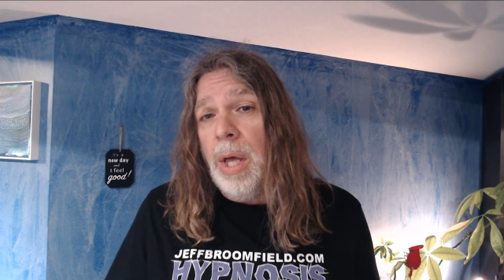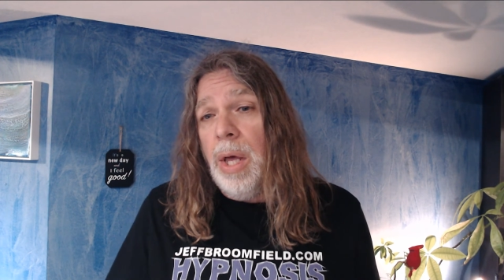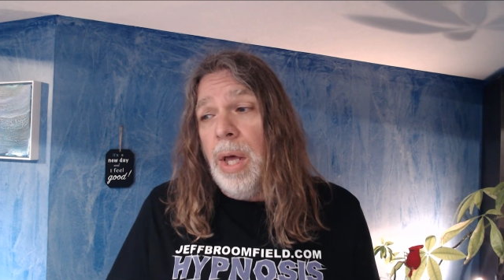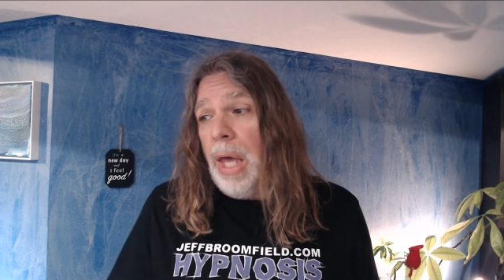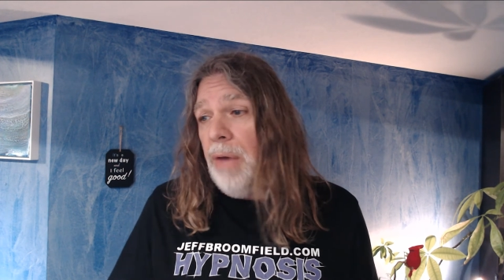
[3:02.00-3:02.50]

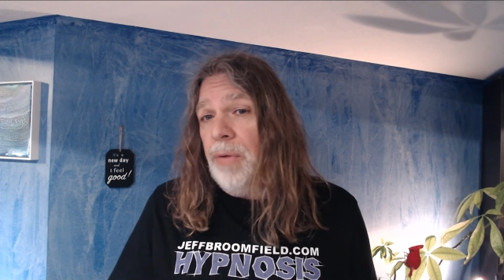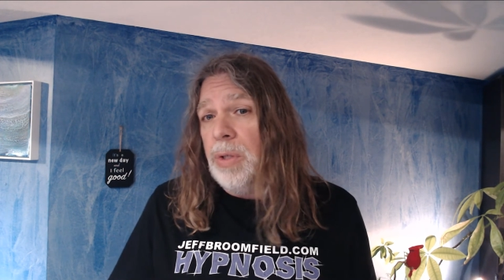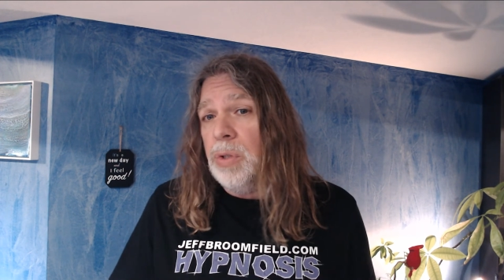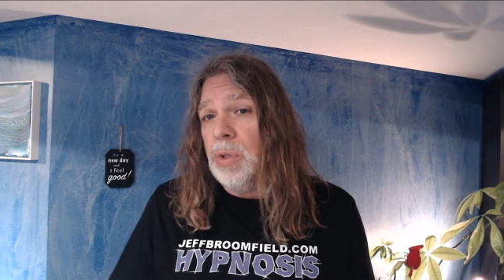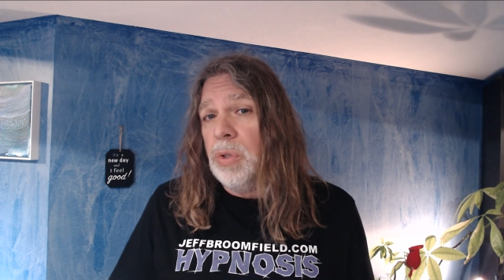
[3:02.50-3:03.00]
if
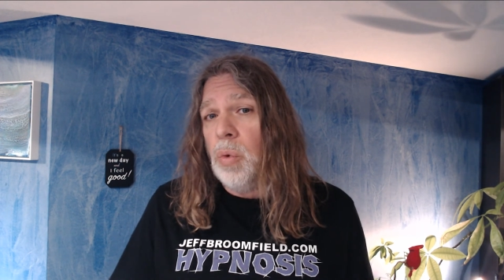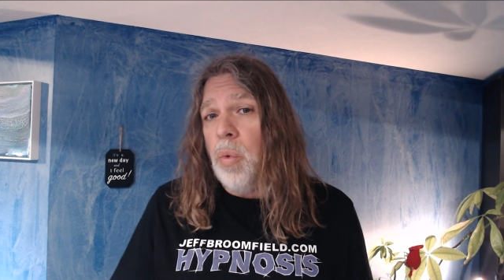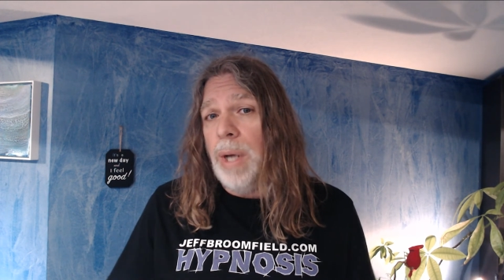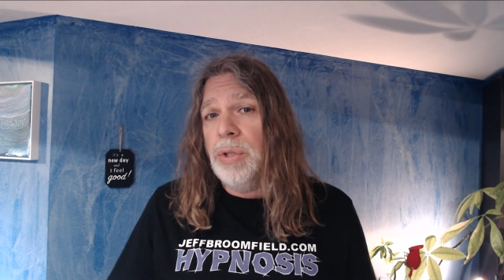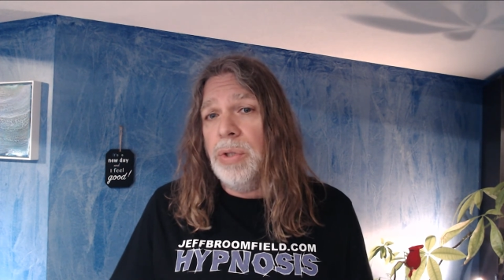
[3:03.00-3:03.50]
it's just
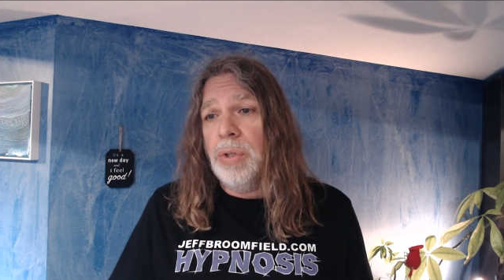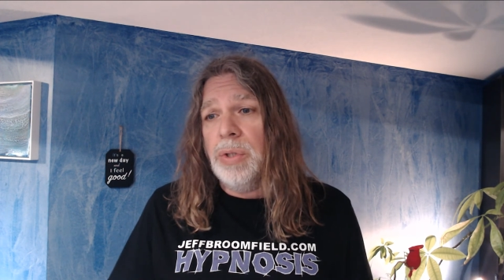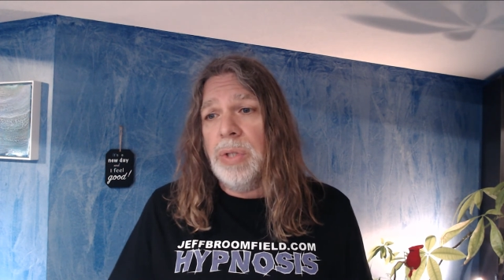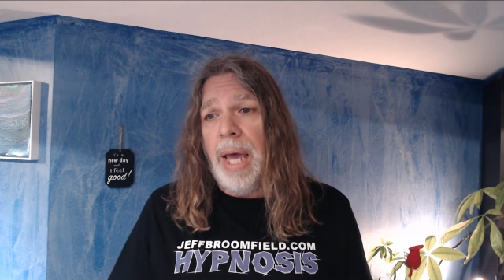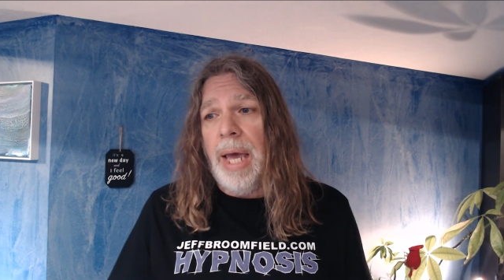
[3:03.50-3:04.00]

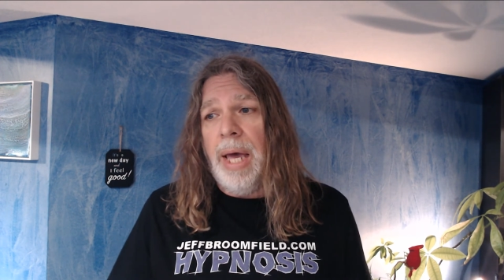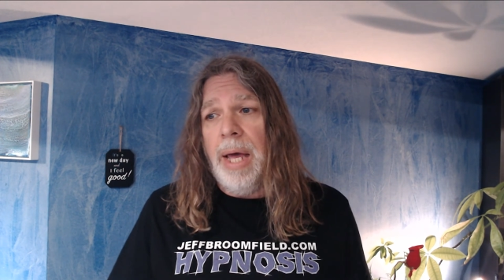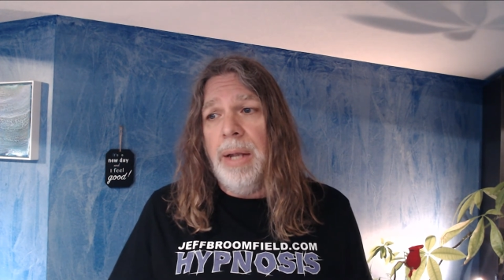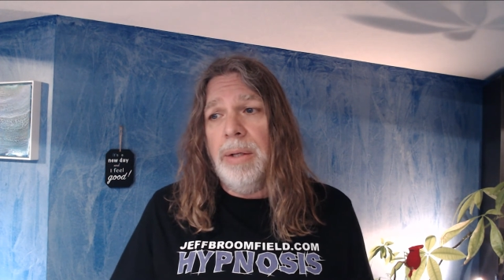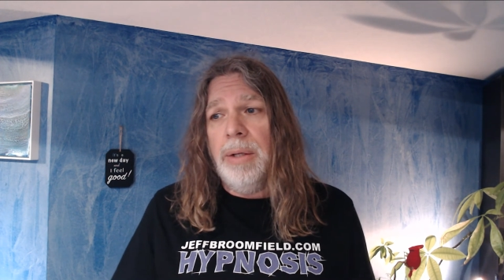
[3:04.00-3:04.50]
questions
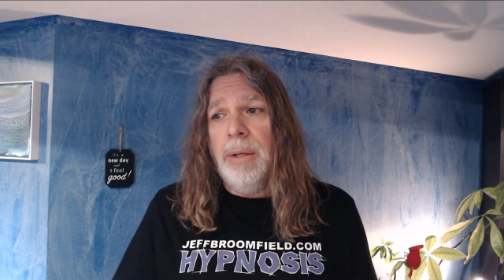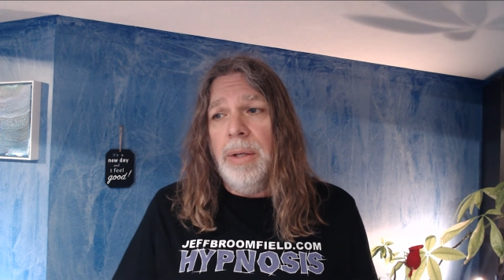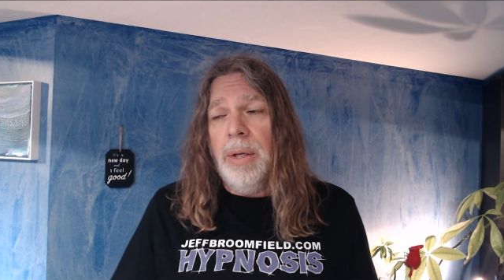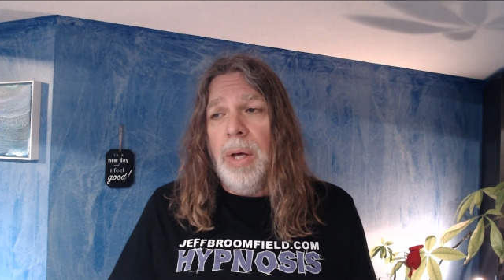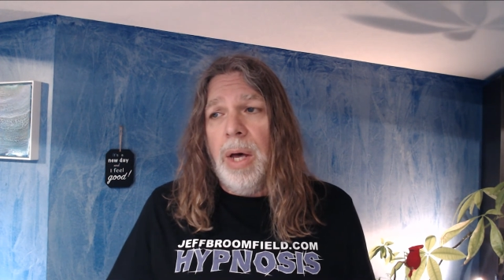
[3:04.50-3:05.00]
and
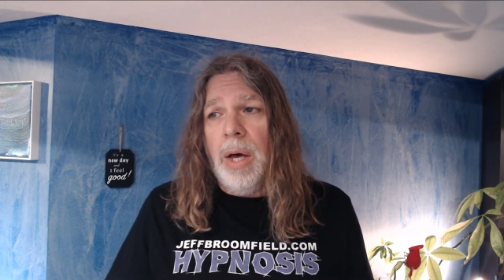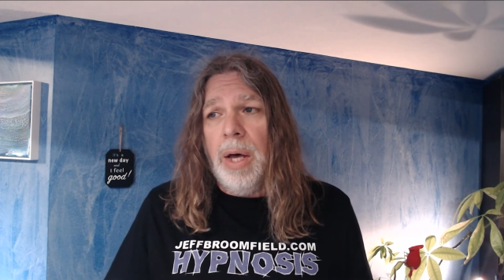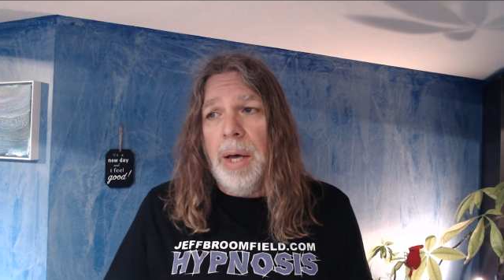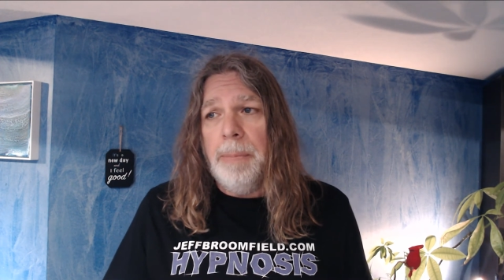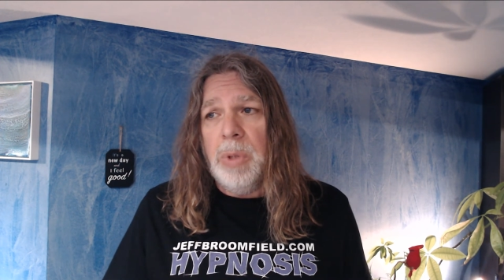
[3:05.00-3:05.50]

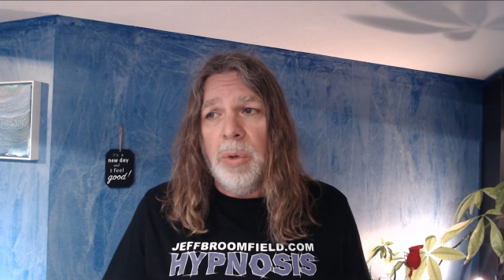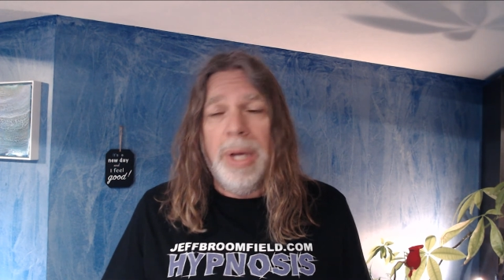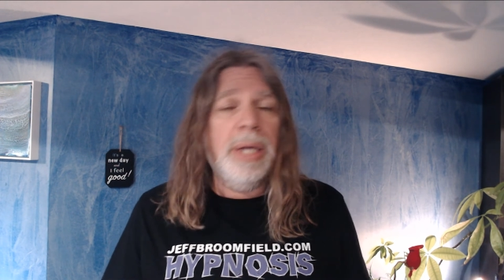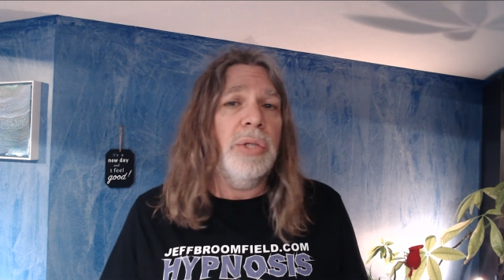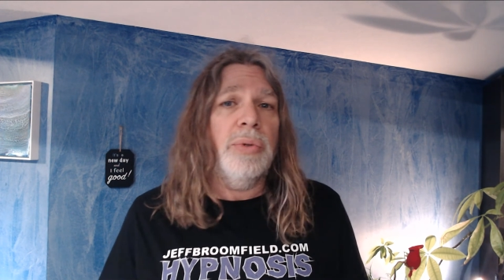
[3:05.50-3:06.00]
you're
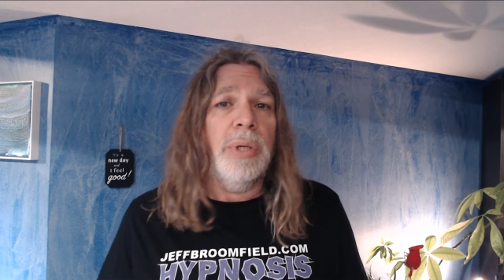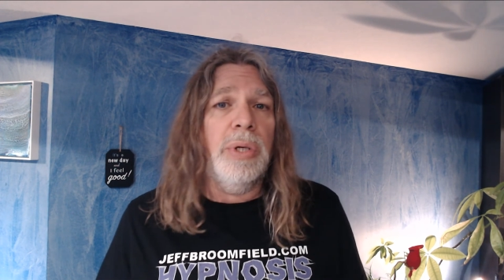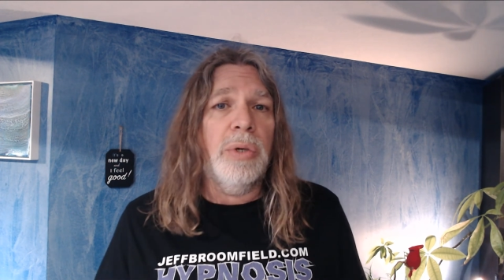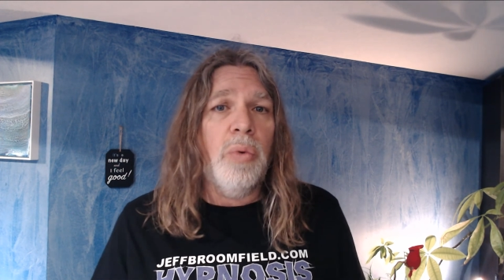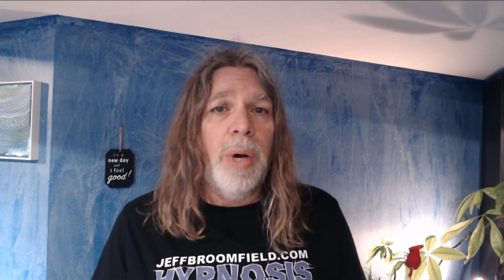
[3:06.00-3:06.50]
answering
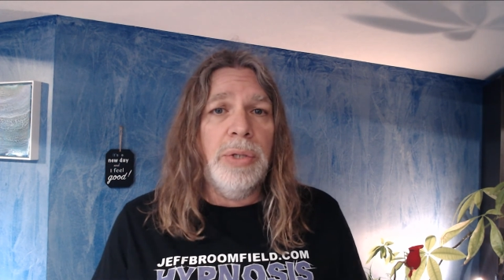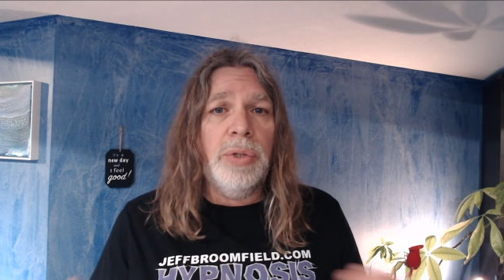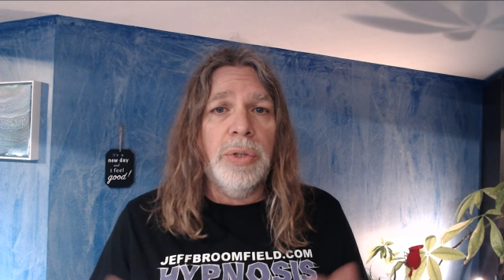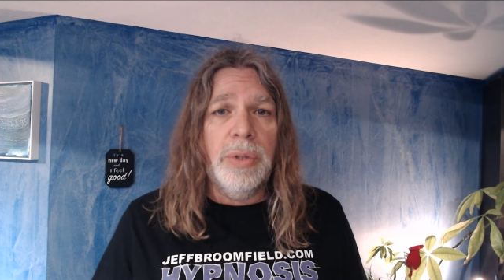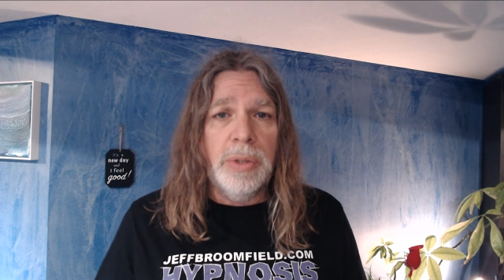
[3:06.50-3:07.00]
your
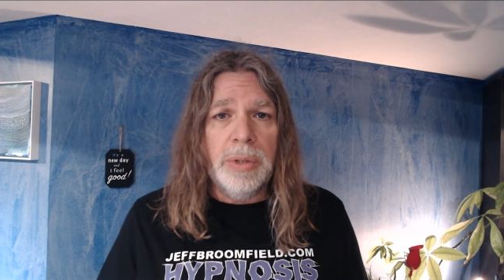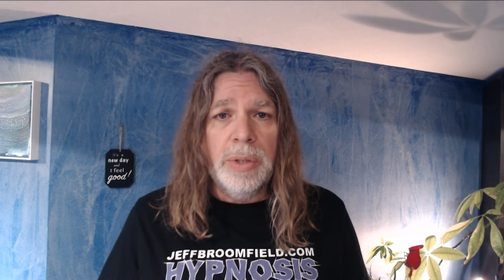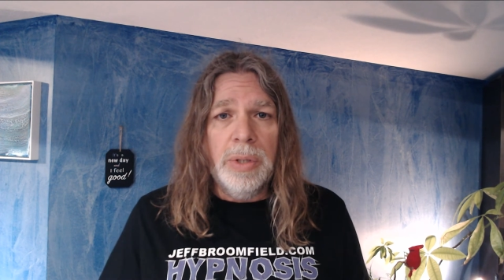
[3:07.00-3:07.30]
questions.